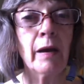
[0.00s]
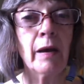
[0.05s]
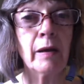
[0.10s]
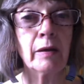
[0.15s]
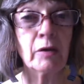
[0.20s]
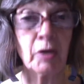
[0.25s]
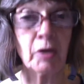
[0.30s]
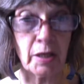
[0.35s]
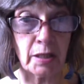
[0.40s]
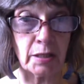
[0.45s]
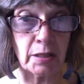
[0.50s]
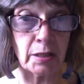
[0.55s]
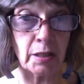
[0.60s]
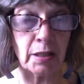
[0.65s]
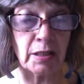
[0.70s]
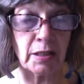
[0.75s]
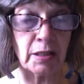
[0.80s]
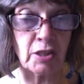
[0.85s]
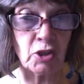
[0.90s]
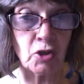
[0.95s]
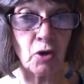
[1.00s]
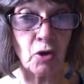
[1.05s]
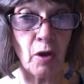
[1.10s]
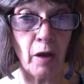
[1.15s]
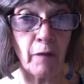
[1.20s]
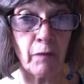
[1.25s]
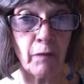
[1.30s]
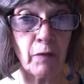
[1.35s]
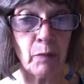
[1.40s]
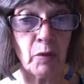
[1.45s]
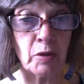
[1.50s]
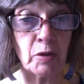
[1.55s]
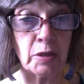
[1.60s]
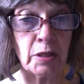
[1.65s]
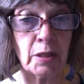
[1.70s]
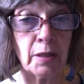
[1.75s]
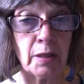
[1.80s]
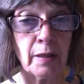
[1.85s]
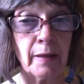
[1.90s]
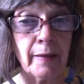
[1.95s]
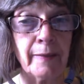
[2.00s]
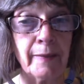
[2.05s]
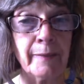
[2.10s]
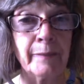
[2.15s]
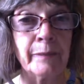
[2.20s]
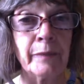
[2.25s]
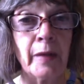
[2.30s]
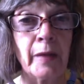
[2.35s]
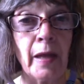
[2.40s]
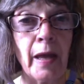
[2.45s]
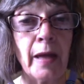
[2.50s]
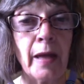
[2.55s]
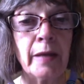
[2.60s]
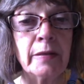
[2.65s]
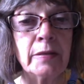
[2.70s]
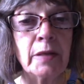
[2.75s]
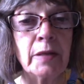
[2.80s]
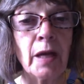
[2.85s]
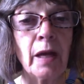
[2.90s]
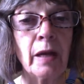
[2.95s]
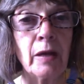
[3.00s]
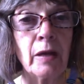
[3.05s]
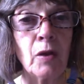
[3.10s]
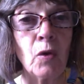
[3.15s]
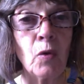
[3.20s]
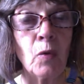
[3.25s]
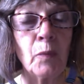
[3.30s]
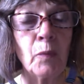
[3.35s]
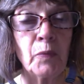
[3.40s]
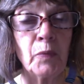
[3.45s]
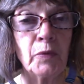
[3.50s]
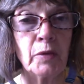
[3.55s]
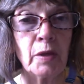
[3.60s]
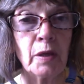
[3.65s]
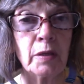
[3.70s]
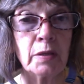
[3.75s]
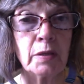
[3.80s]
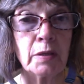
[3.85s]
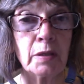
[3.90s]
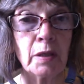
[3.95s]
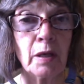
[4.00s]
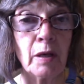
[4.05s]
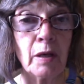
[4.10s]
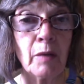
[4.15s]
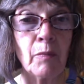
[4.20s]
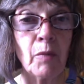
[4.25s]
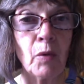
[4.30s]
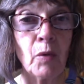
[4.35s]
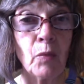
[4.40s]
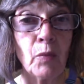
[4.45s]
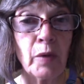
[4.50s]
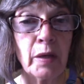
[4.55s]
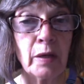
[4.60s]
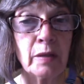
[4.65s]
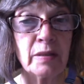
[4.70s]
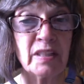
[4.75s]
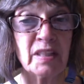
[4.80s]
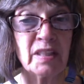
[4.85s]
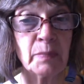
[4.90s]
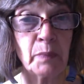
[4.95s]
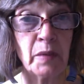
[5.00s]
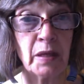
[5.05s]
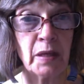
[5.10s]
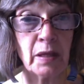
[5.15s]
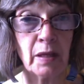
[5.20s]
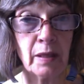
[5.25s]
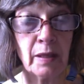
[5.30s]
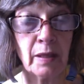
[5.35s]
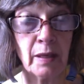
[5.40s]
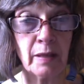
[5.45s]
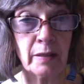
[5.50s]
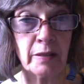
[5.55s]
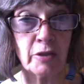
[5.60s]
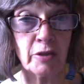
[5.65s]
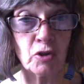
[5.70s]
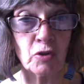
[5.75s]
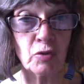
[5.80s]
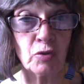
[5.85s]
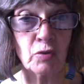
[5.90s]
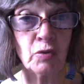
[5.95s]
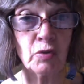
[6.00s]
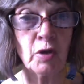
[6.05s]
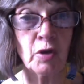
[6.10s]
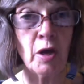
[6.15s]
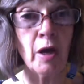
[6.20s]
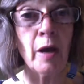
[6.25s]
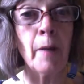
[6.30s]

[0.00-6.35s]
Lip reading: Greetings to everybody, and I hope that we can speak again soon.